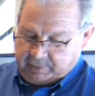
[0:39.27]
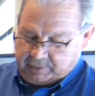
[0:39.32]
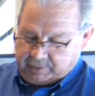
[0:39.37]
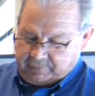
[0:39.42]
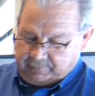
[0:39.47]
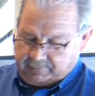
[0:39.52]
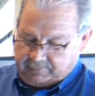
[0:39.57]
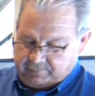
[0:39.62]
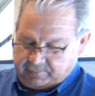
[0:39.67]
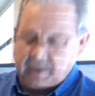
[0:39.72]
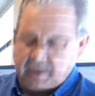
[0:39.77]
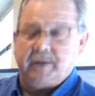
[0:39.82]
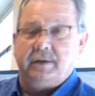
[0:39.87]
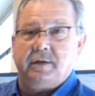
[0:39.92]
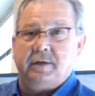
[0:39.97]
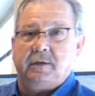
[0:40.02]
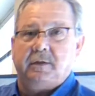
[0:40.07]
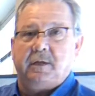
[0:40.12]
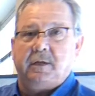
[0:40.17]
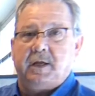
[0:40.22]
If you've got an
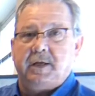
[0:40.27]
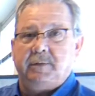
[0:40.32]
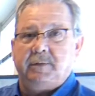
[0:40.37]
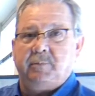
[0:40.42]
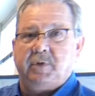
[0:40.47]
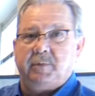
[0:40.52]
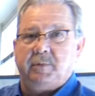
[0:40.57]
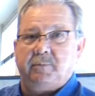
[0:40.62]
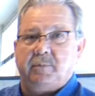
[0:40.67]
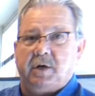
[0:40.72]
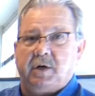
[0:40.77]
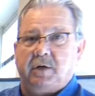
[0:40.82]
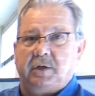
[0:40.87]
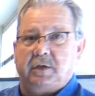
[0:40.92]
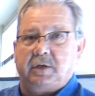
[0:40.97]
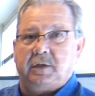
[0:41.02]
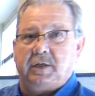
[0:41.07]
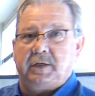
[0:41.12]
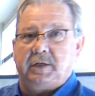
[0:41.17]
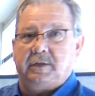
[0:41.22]
alignment
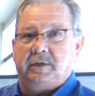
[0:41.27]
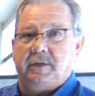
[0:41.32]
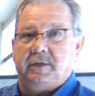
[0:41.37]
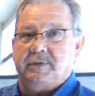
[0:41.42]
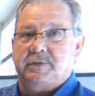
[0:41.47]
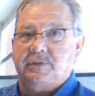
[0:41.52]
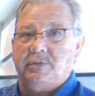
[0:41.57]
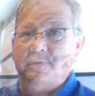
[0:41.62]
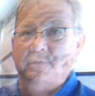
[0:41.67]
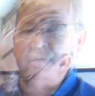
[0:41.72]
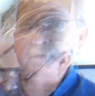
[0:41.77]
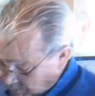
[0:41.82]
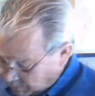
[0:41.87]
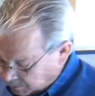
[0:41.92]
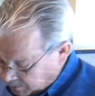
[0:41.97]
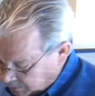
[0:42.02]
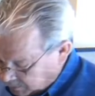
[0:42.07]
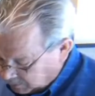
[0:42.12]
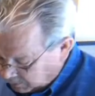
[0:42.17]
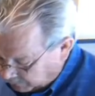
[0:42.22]
mark like this, you
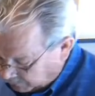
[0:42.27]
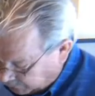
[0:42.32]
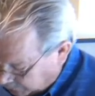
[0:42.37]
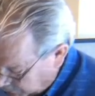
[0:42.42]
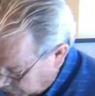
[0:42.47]
want to look for